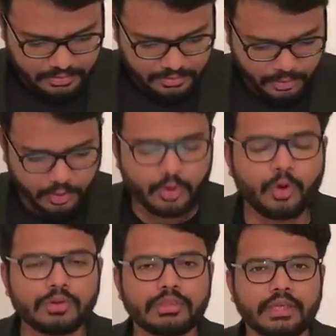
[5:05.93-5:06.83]
So you
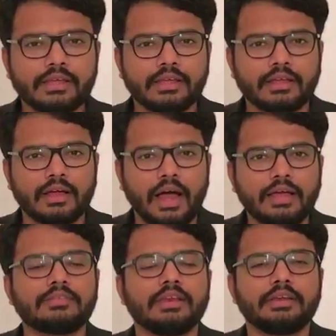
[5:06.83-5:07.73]
don't think
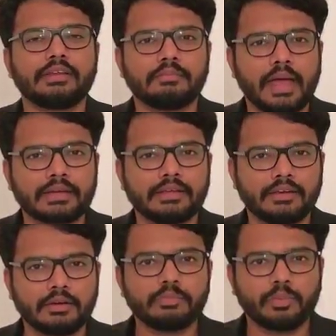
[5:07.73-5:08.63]
isolating bacteria
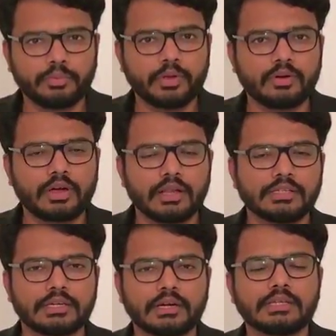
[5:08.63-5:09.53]
in pure
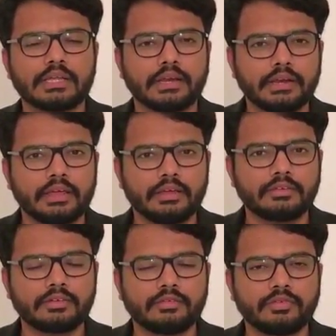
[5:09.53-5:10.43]
culture is an
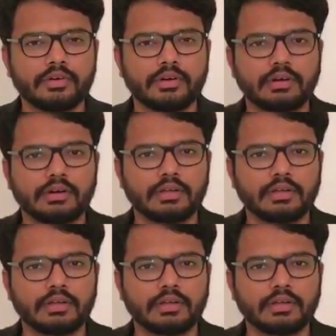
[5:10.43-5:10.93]
indication for